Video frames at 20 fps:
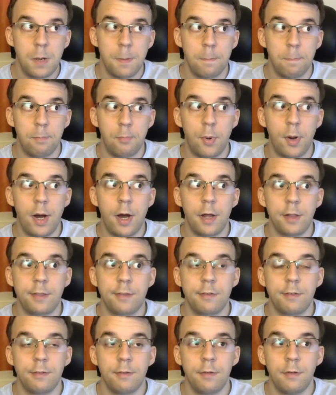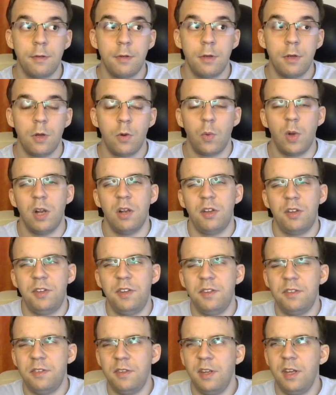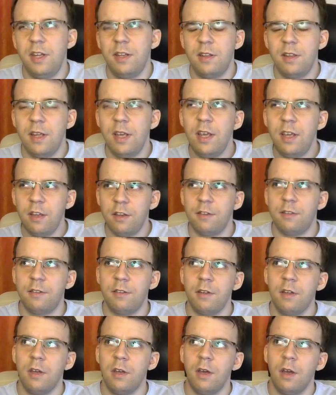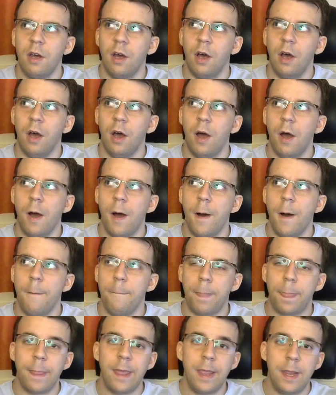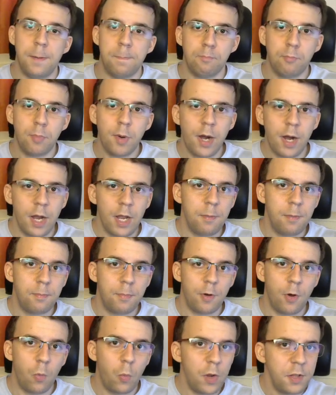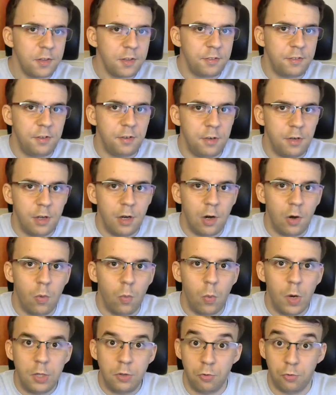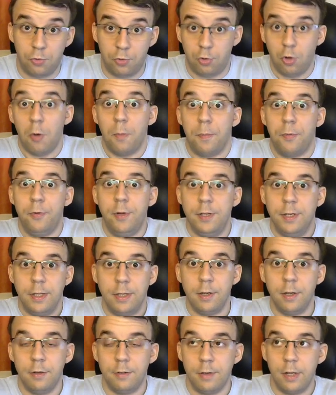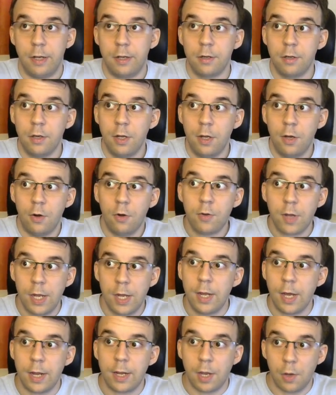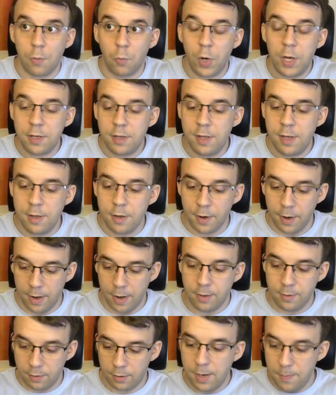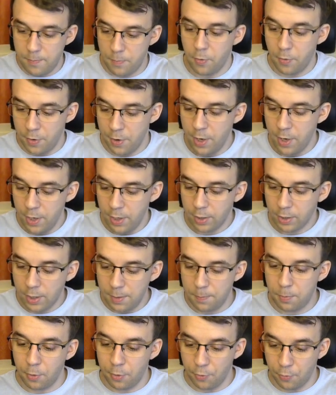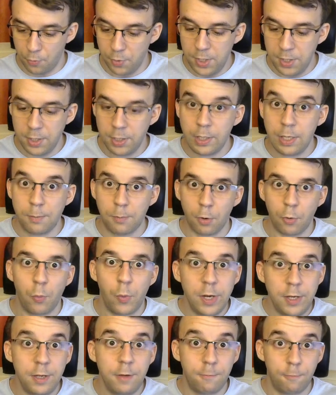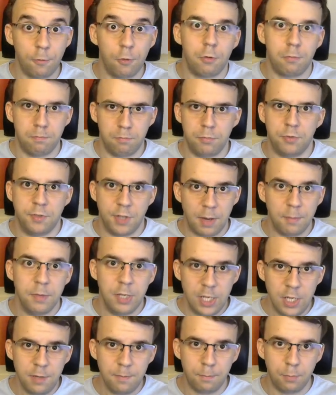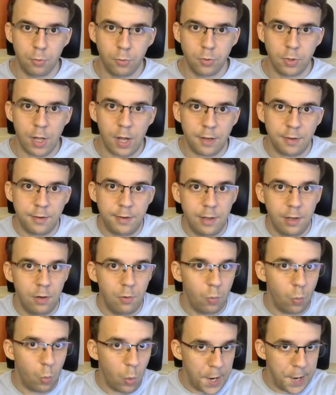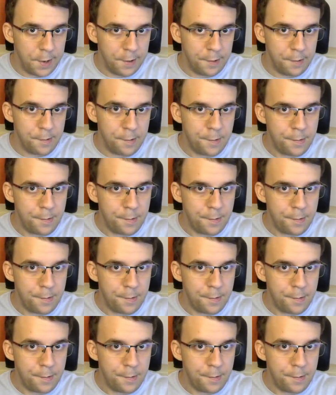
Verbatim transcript: But, well, since it is uh, a pipe, when does it know when to stop reading? It's like, okay, I can wait here and keep on keep on reading, keep on waiting for some input until when?